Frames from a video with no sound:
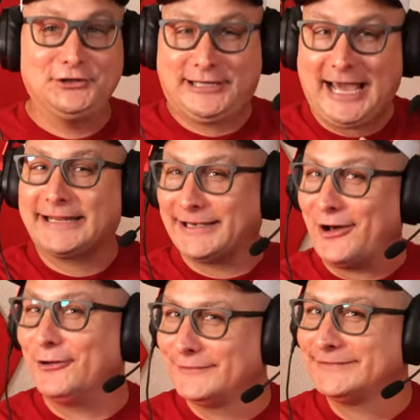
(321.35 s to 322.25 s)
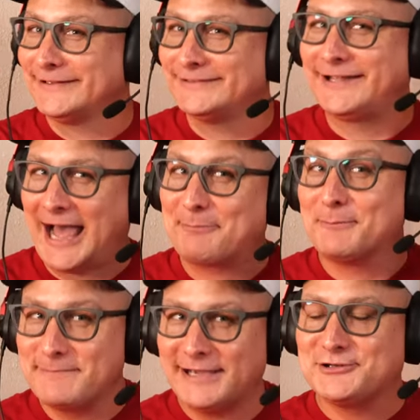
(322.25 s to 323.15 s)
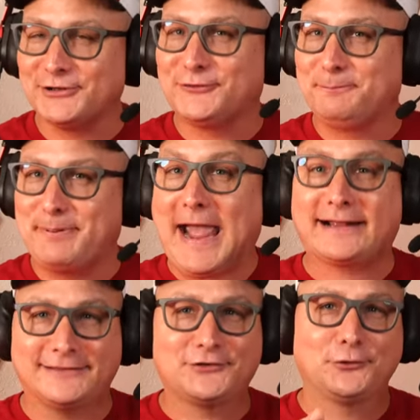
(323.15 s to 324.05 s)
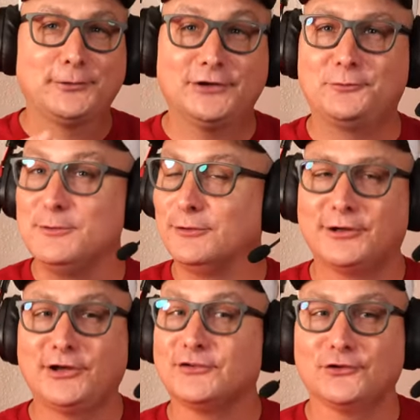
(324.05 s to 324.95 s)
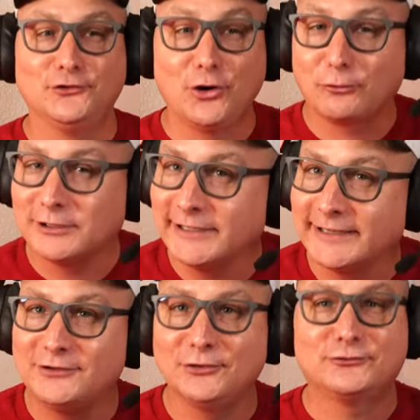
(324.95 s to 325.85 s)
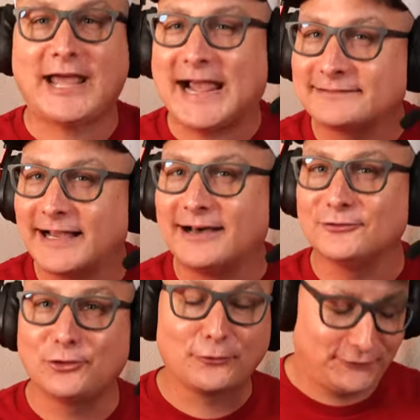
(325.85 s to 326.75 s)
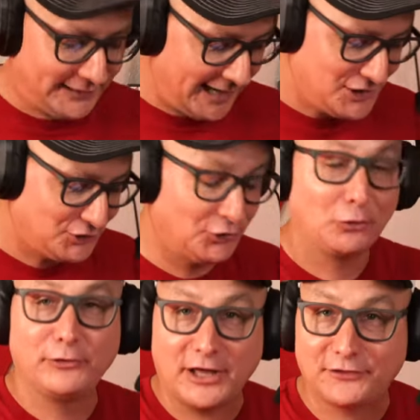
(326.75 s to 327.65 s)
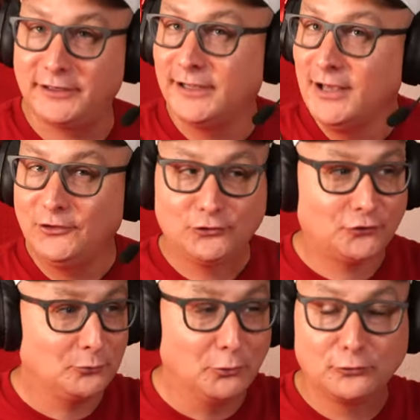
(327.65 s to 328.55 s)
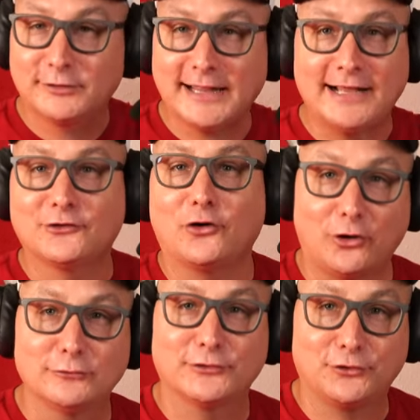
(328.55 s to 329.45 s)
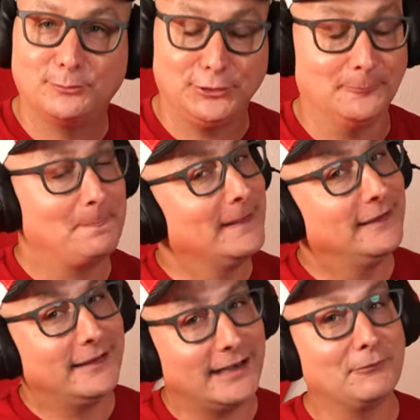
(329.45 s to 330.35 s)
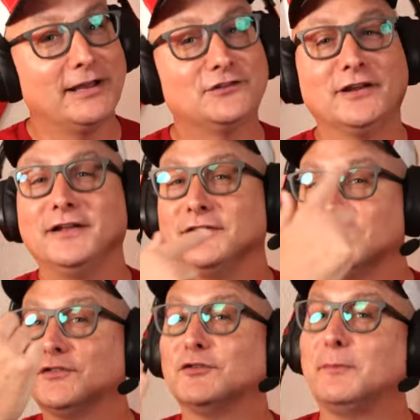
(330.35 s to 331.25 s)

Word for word: you got to get all the way to the top and make sure it's back there so it is muted because there's no click, no tactile notification, no nothing. Smooth glides all the way to the mute. Anyways, this is the